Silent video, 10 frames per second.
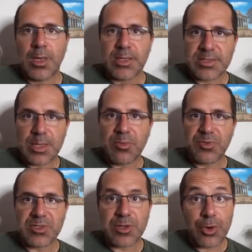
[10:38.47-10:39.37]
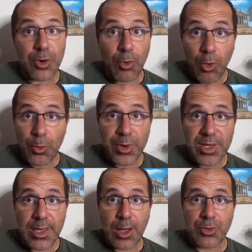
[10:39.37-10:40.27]
And some of these are
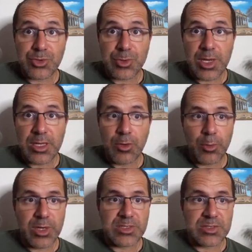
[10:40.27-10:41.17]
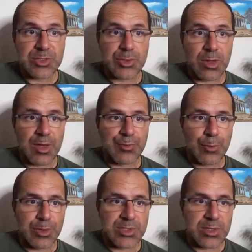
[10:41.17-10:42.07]
already out trading already since July
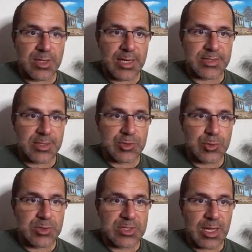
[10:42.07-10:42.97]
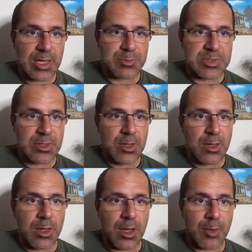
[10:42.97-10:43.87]
14th. That is the 2x
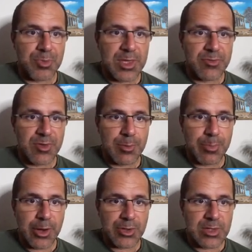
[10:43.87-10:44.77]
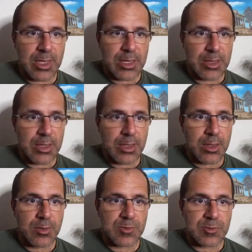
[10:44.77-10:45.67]
PFE bear
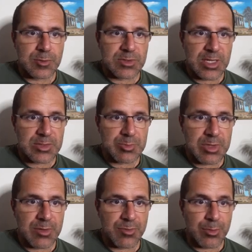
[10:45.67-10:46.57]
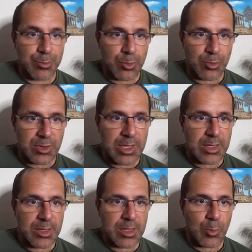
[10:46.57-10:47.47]
daily, 2x PFE bull
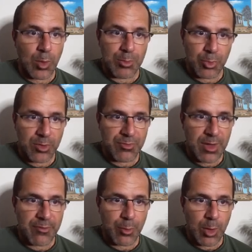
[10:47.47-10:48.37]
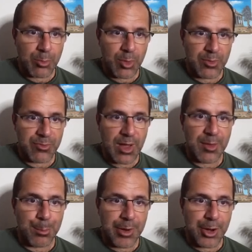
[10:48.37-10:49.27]
daily, 1.5 and
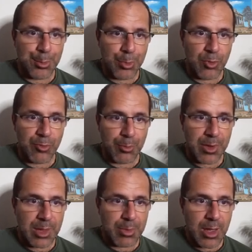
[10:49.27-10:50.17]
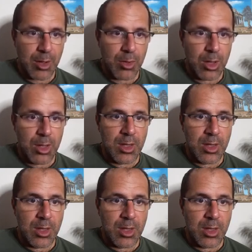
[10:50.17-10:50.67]
1.5 bear bull for PayPal.